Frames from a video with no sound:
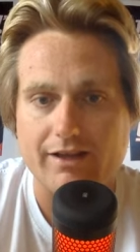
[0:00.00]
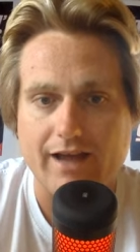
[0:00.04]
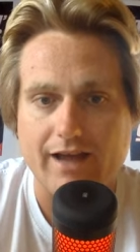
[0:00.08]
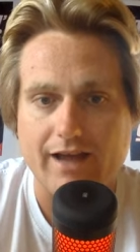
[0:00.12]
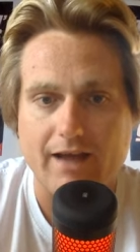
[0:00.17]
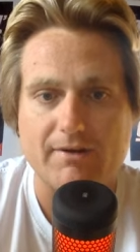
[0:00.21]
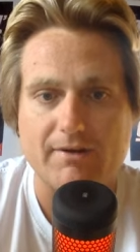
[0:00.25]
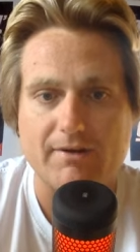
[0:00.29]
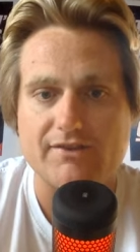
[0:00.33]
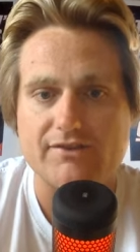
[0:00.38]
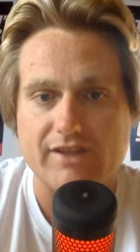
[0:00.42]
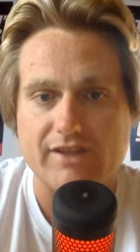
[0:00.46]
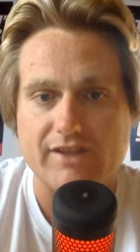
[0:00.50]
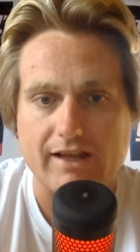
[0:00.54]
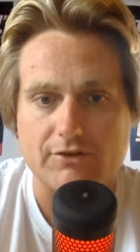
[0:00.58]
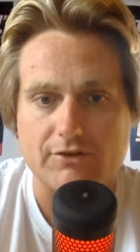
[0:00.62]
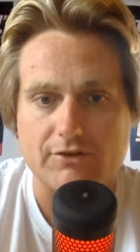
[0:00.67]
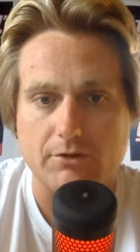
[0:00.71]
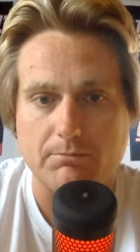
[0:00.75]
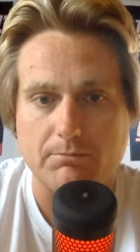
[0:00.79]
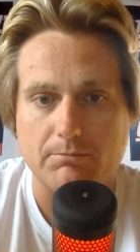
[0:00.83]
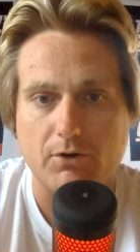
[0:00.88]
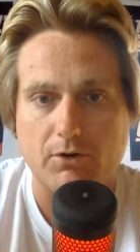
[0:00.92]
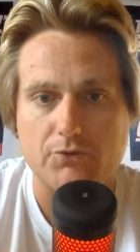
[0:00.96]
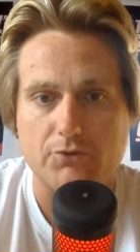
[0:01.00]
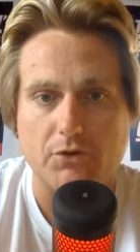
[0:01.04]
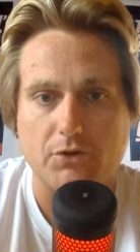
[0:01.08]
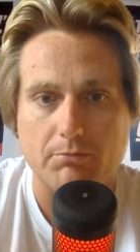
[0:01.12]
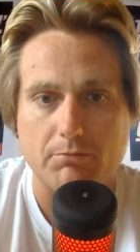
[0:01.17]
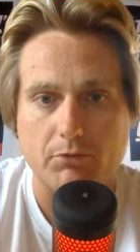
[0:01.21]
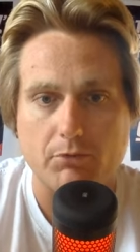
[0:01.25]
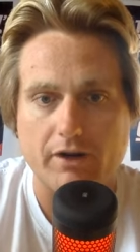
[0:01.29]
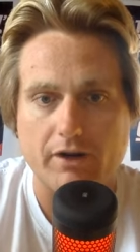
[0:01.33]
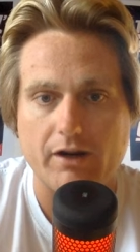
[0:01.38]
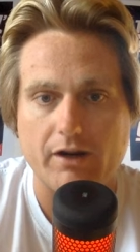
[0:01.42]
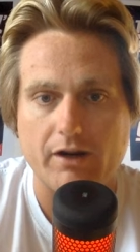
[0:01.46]
How about that? Don't po- don't
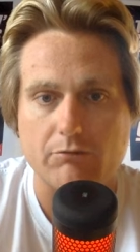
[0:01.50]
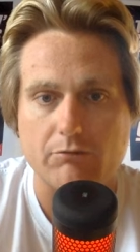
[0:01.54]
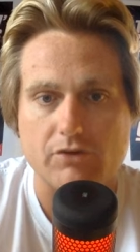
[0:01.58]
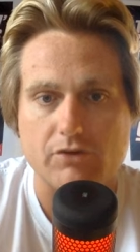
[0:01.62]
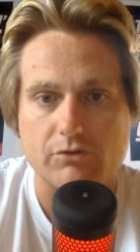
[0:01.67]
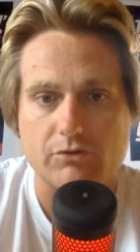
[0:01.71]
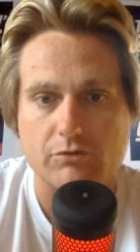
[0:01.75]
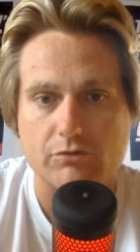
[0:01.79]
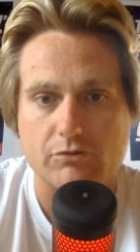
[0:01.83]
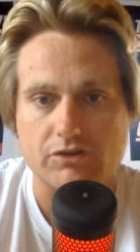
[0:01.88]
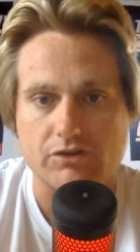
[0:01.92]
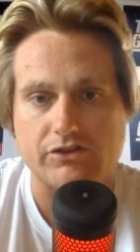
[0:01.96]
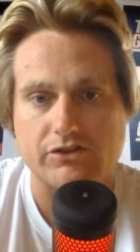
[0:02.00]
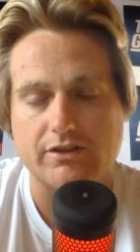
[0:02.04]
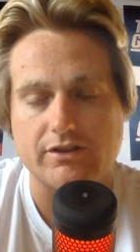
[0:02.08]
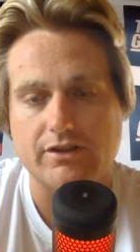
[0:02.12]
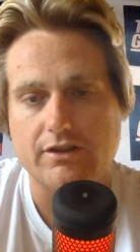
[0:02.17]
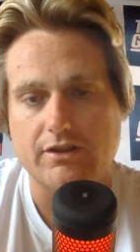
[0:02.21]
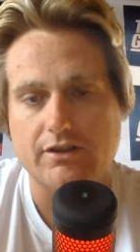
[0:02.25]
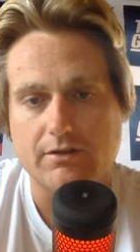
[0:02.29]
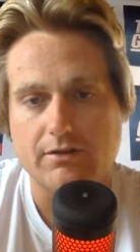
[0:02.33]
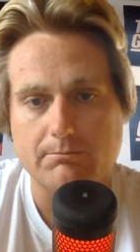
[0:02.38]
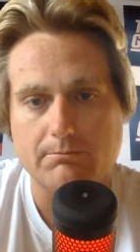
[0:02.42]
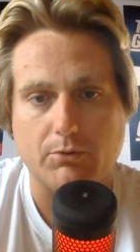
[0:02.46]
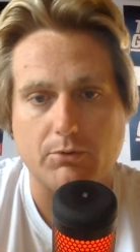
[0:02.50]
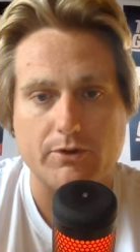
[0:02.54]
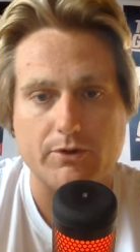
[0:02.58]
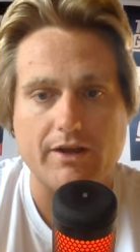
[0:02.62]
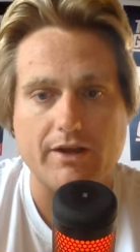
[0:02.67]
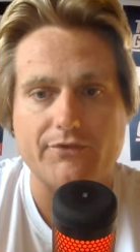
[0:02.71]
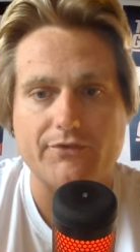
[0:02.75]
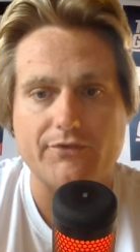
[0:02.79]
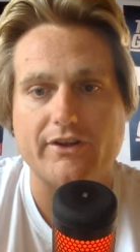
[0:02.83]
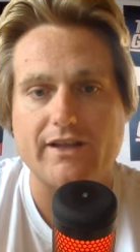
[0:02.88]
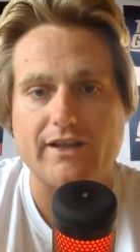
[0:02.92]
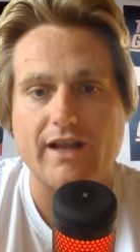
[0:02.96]
point out Russell Wilson point out
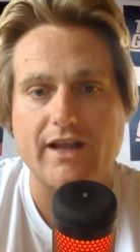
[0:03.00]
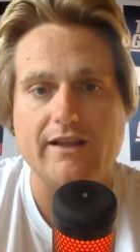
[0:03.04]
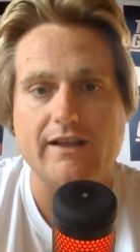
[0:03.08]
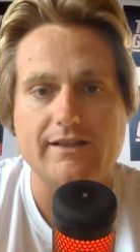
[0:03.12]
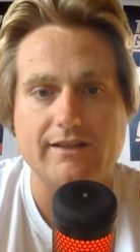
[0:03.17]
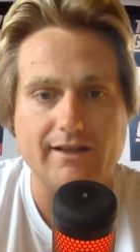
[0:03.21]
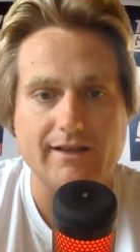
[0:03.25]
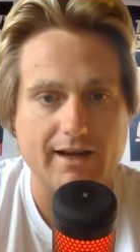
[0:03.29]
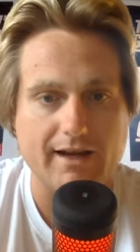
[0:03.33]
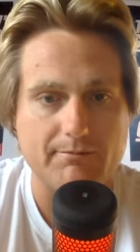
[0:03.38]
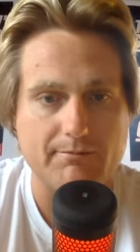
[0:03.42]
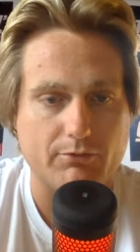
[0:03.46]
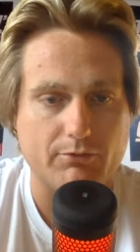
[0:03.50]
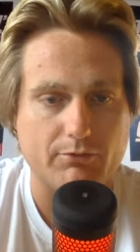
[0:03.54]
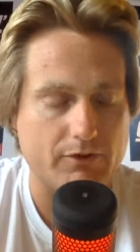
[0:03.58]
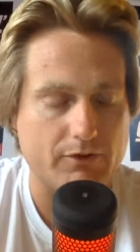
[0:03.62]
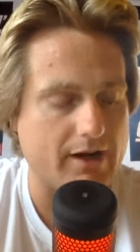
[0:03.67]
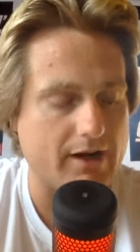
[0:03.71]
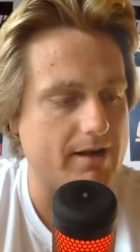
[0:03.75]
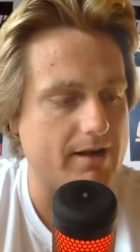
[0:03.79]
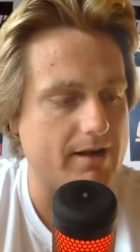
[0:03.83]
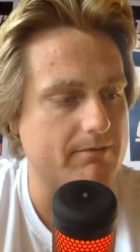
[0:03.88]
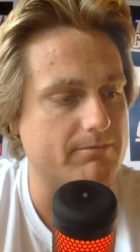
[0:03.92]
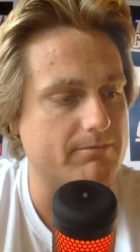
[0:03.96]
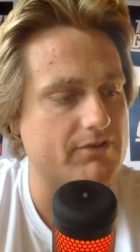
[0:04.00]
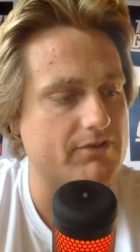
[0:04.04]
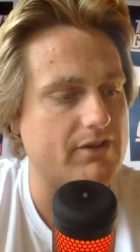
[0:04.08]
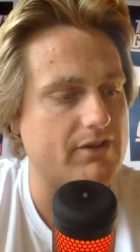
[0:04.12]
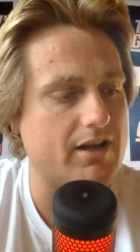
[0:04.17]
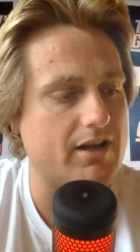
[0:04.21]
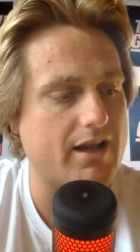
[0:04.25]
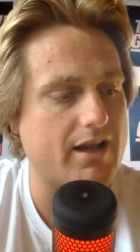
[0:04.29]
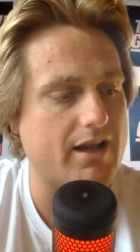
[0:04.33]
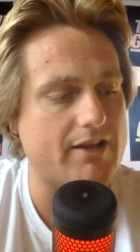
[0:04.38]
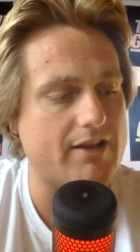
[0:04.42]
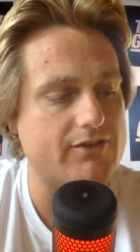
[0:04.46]
the 99.9%
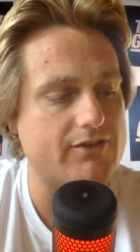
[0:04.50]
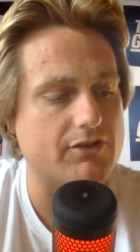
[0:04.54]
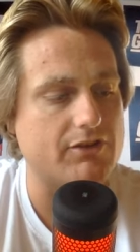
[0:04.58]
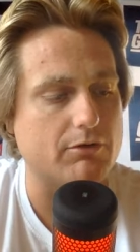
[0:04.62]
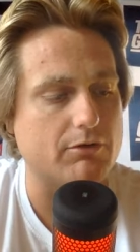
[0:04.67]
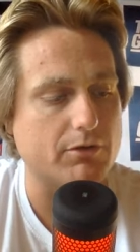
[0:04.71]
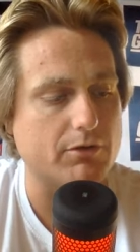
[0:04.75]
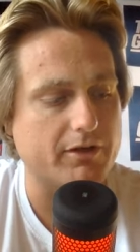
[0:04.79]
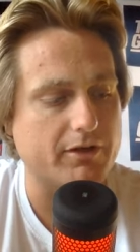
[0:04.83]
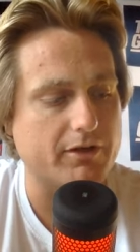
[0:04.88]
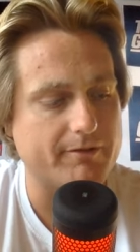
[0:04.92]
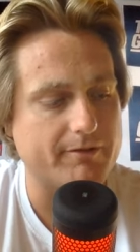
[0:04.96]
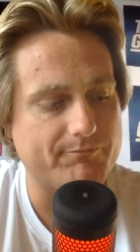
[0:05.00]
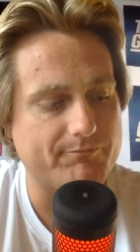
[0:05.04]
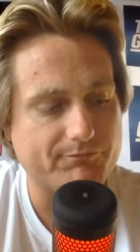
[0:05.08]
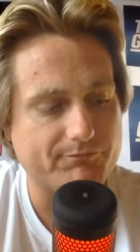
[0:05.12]
of the guys that don't work.